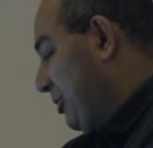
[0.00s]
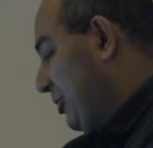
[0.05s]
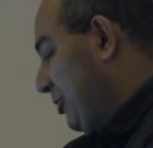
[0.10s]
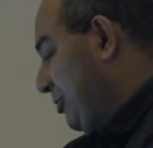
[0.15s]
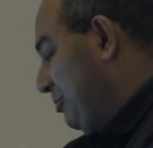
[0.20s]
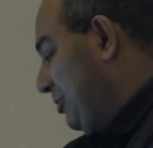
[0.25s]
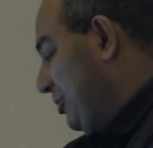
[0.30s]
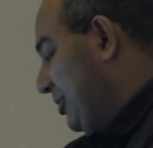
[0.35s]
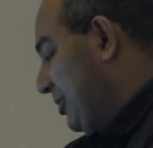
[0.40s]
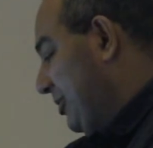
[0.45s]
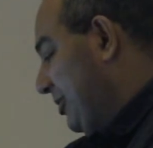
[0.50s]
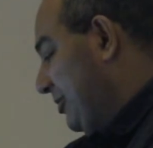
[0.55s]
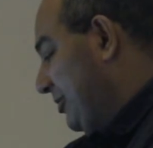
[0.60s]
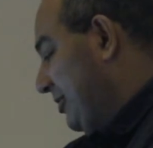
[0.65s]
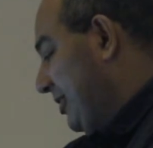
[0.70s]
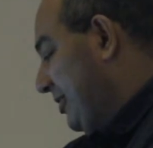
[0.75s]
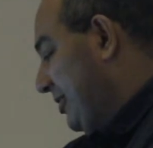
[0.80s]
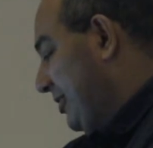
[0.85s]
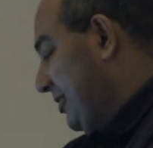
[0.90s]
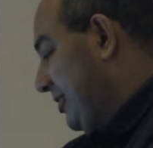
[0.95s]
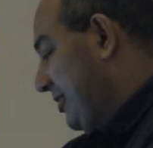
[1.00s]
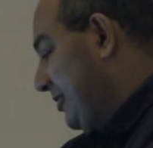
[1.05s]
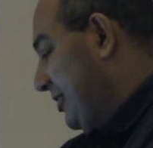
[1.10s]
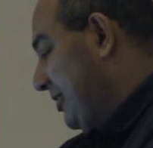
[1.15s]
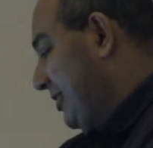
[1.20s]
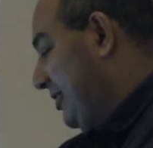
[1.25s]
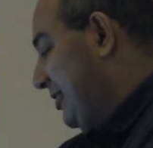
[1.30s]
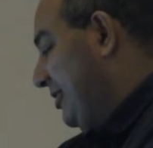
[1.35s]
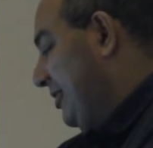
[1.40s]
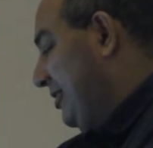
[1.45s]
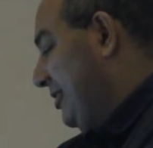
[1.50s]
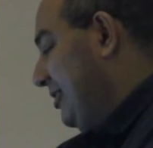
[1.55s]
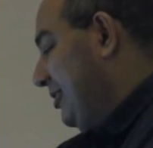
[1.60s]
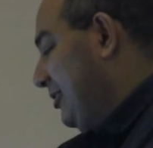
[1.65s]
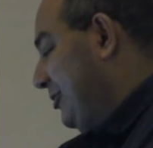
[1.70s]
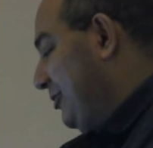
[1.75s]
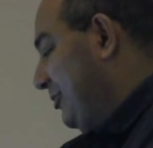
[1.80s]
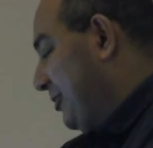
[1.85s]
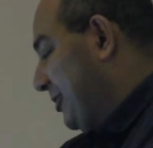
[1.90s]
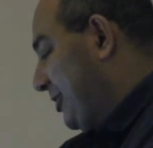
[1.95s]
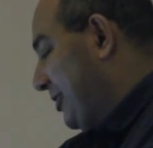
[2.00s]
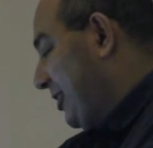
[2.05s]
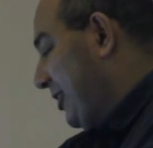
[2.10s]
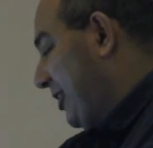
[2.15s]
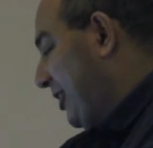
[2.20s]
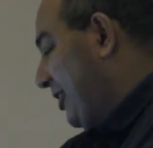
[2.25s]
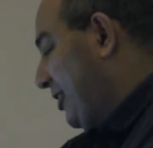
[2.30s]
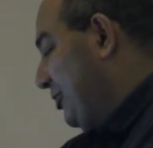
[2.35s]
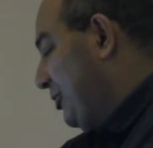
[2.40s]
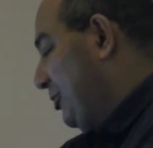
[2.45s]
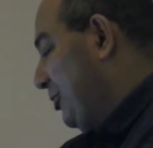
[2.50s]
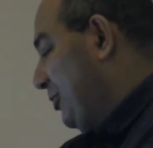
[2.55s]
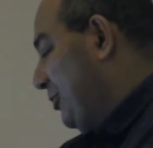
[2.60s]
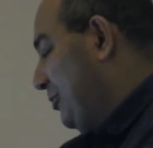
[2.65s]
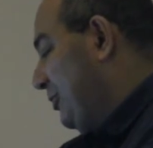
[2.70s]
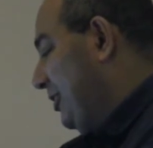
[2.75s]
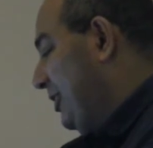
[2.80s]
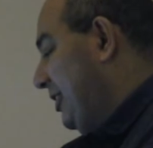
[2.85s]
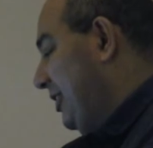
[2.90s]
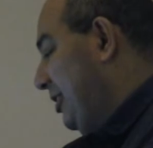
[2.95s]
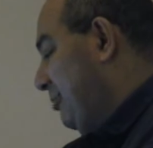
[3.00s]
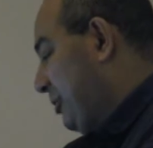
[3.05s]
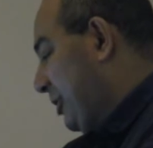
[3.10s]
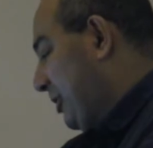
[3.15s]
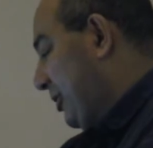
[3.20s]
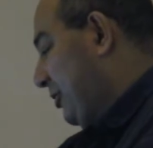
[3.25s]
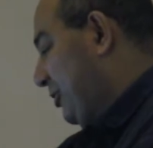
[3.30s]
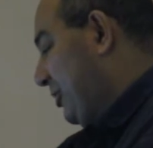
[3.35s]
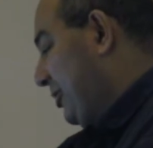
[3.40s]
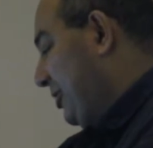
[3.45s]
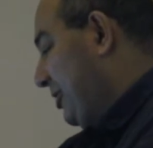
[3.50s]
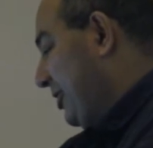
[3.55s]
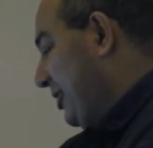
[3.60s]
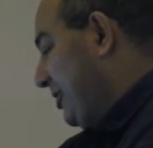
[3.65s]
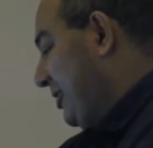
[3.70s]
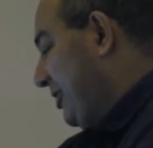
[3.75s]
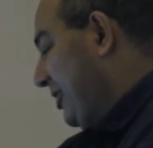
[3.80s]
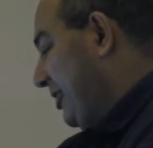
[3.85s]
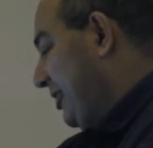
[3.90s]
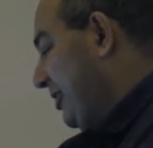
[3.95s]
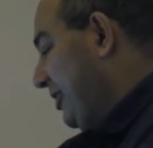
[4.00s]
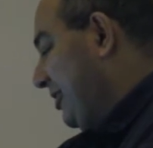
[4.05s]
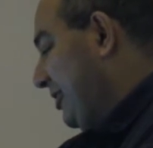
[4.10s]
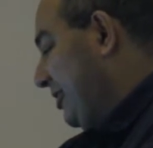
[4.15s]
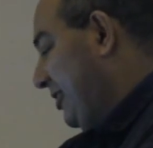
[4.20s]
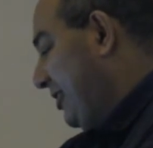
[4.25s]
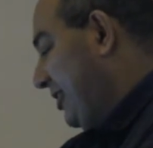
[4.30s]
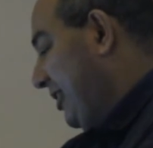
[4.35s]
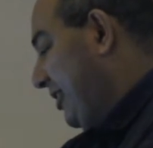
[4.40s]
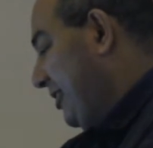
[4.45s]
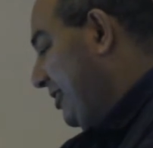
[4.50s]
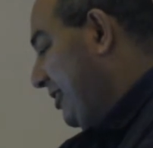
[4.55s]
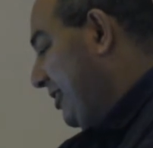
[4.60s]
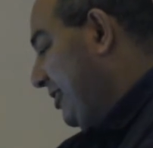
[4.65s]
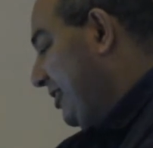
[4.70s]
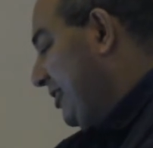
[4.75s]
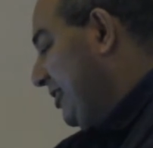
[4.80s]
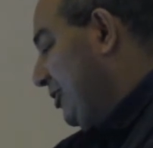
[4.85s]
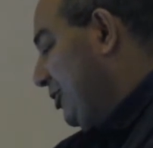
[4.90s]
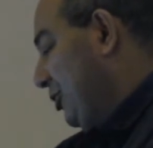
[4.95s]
He says what he's allocating, the vectors, and according to what linear strategy.